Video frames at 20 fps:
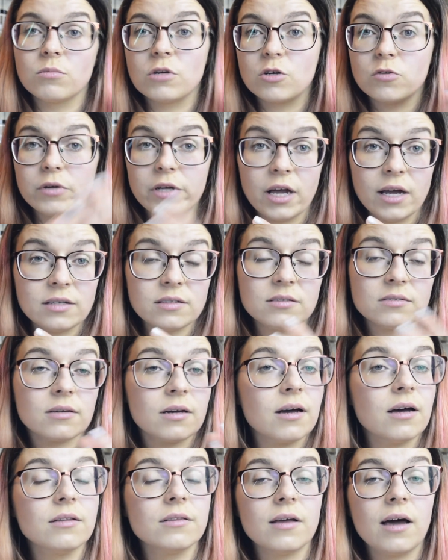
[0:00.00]
create
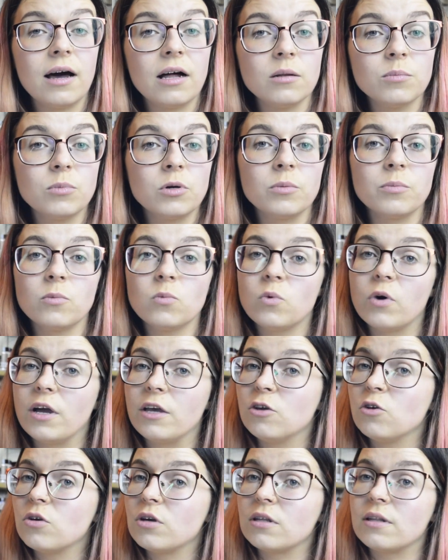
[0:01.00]
an album where
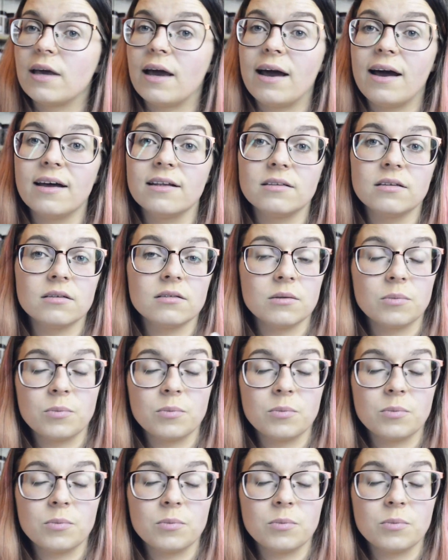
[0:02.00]
you can add the